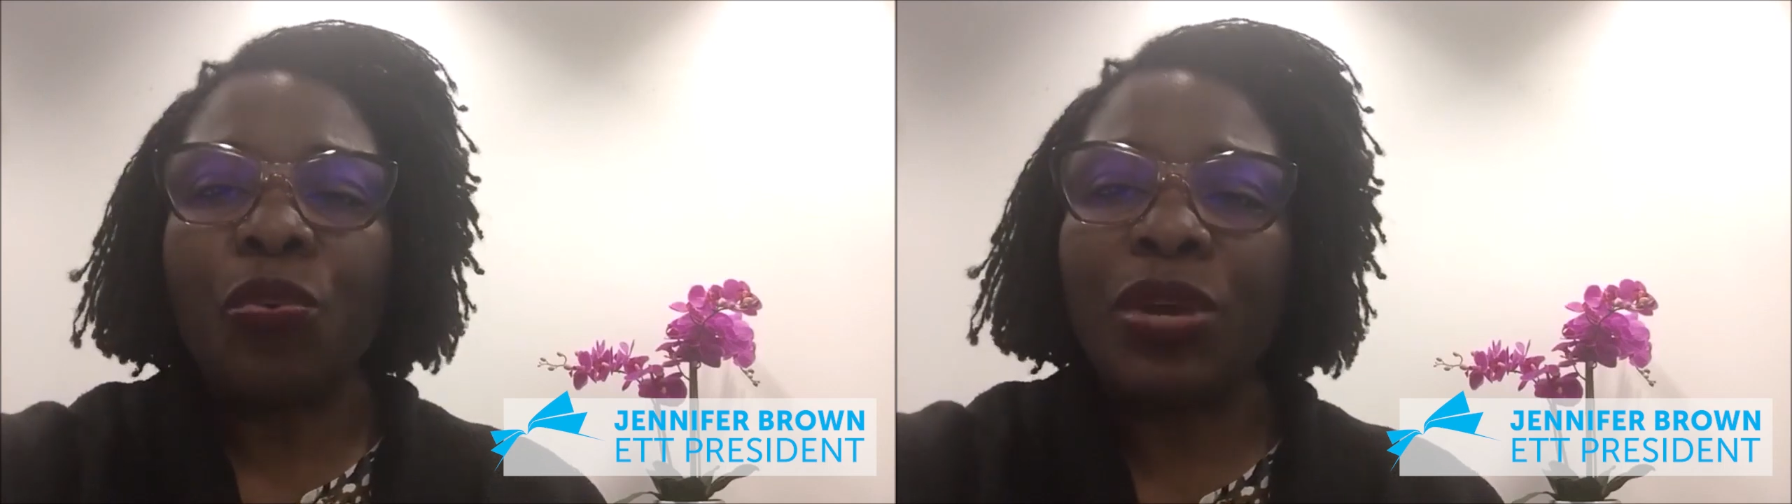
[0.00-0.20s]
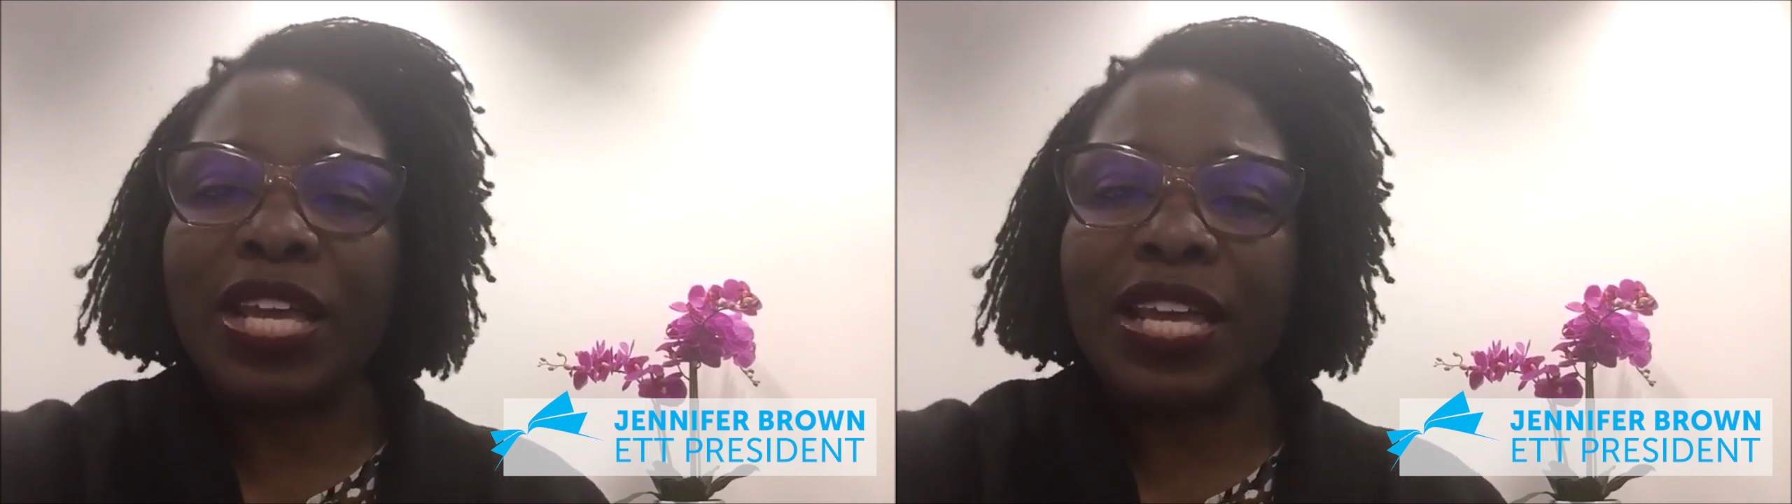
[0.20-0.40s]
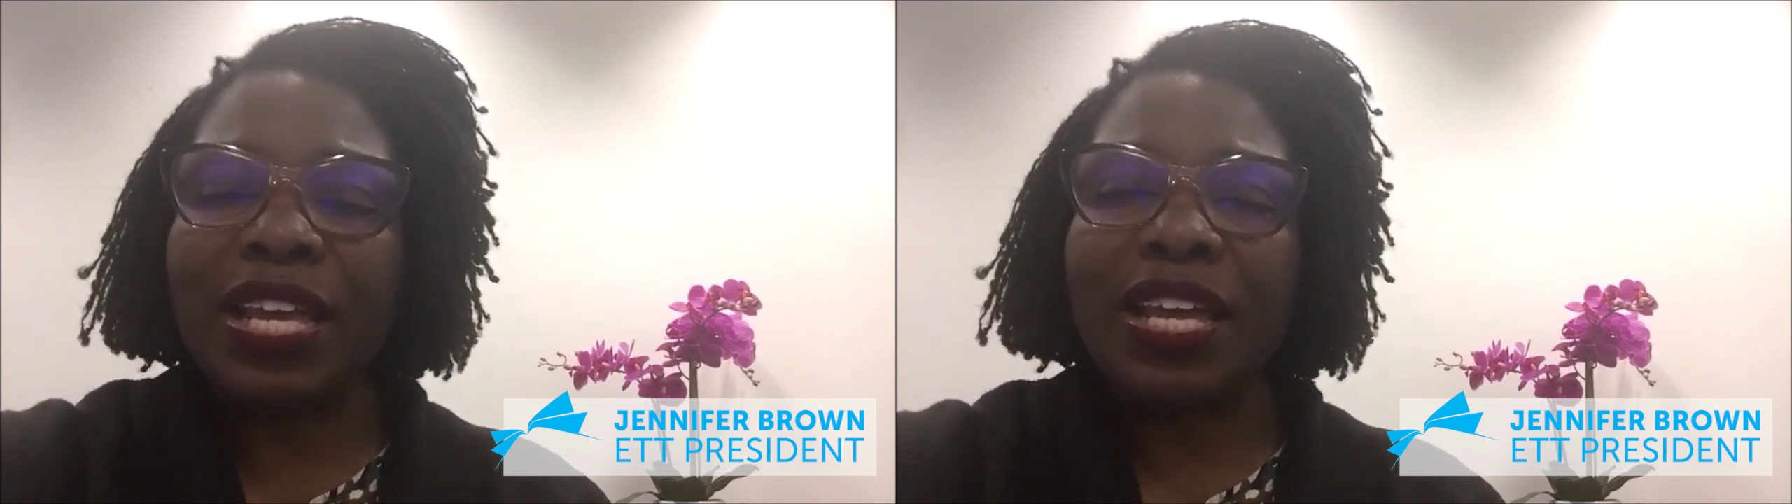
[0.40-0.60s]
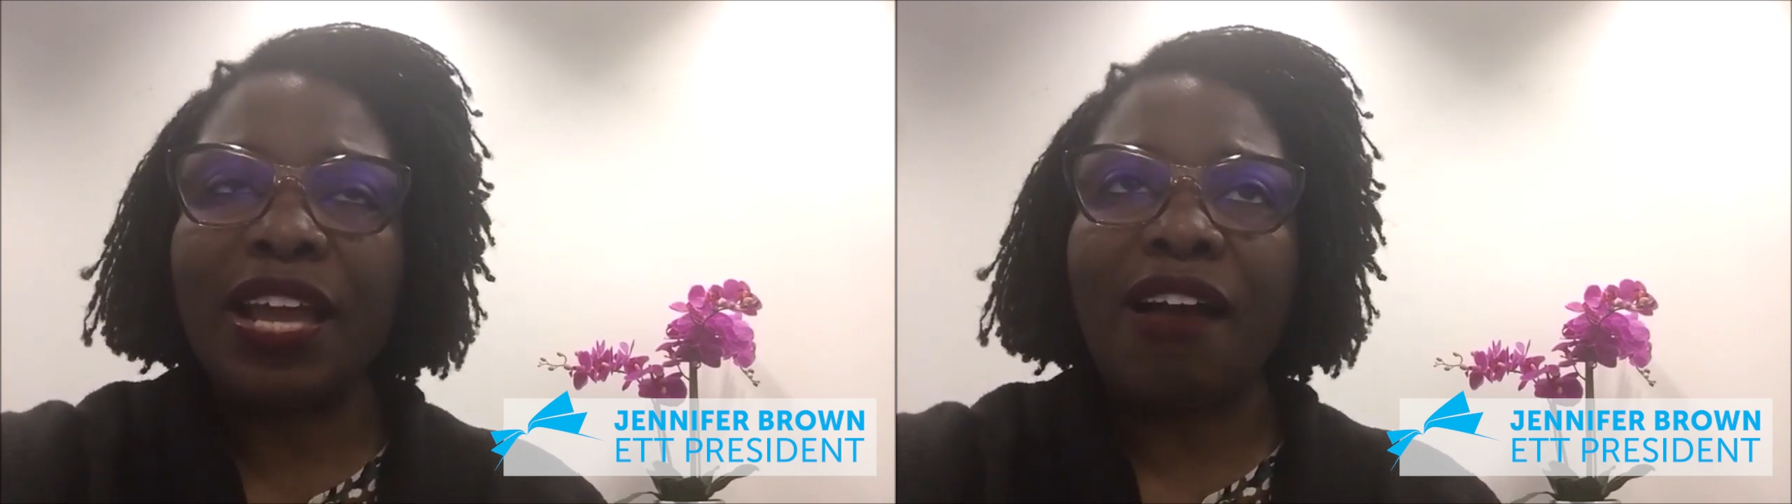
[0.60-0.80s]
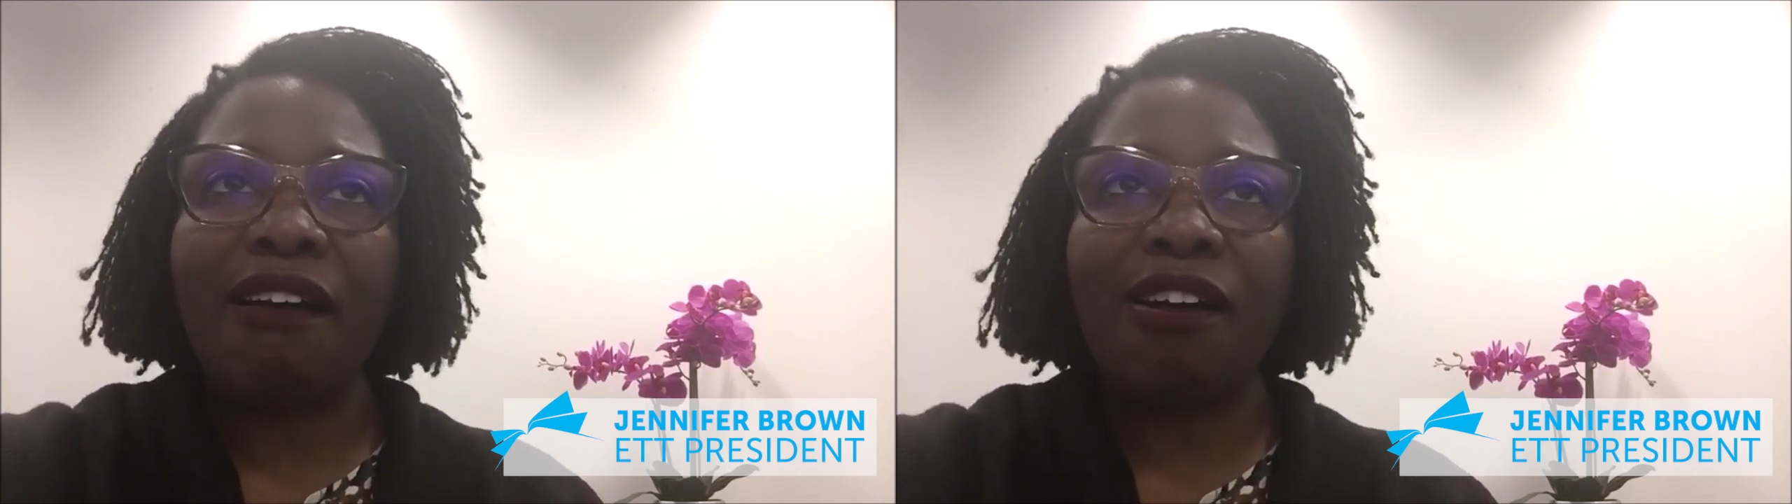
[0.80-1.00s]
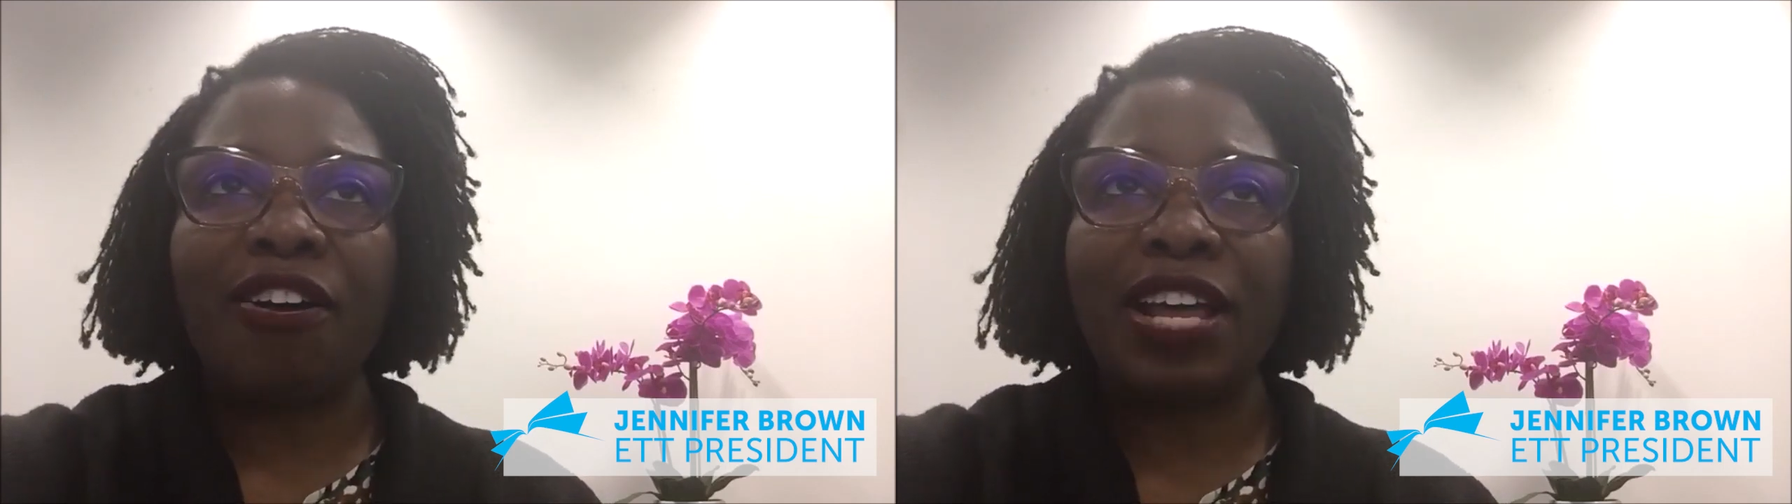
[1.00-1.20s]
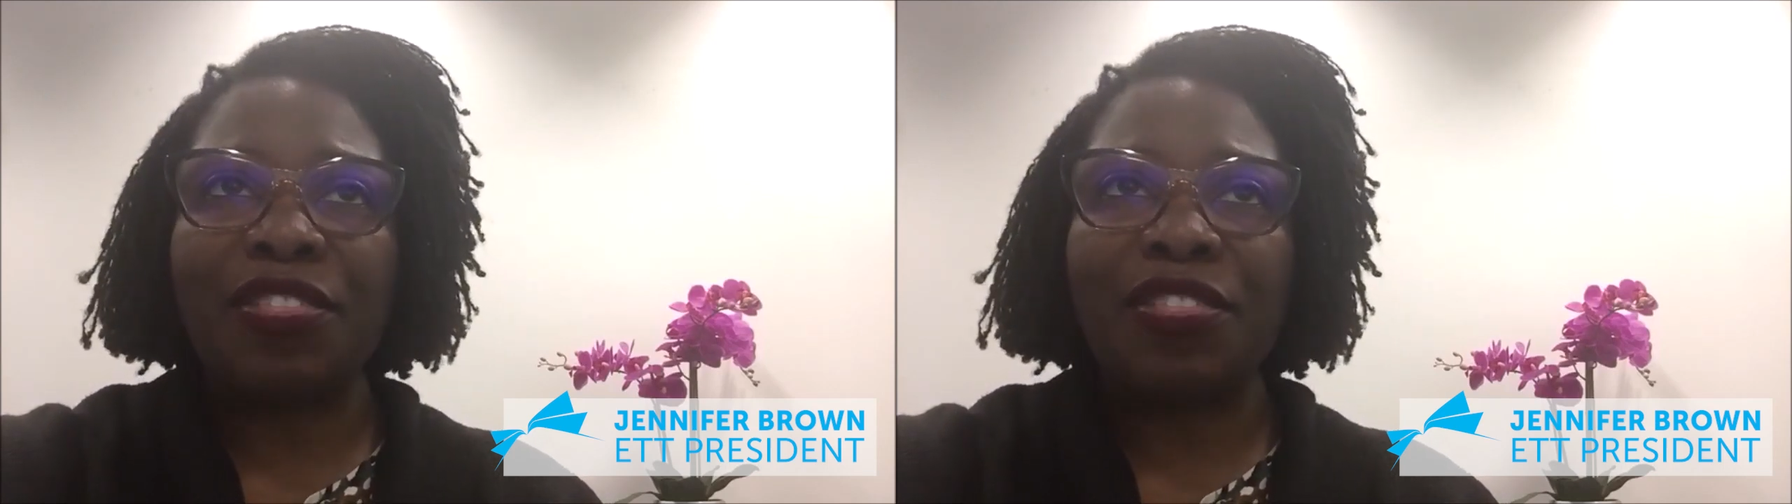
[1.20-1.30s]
We are